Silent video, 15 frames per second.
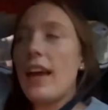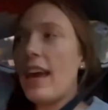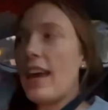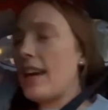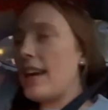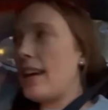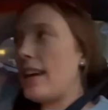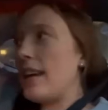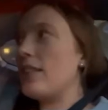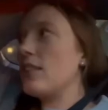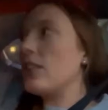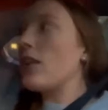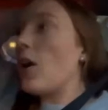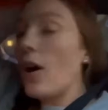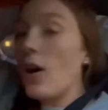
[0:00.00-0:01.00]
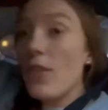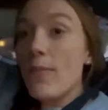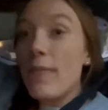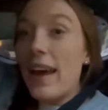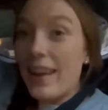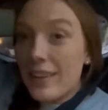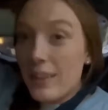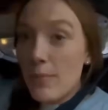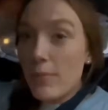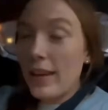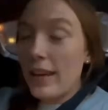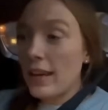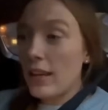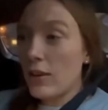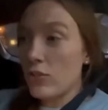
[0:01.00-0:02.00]
and all the men
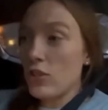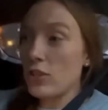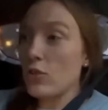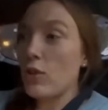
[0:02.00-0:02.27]
complaining are just